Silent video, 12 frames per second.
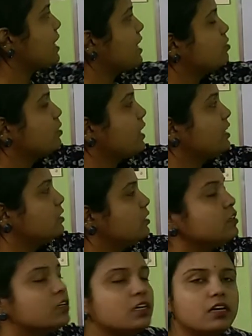calculate
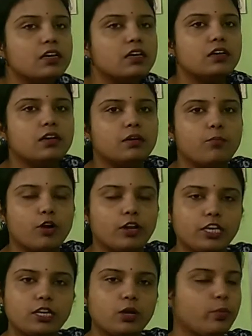the
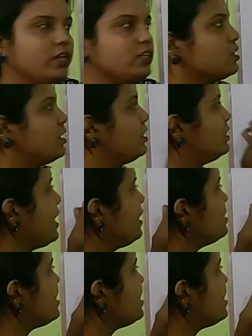molecular weight, then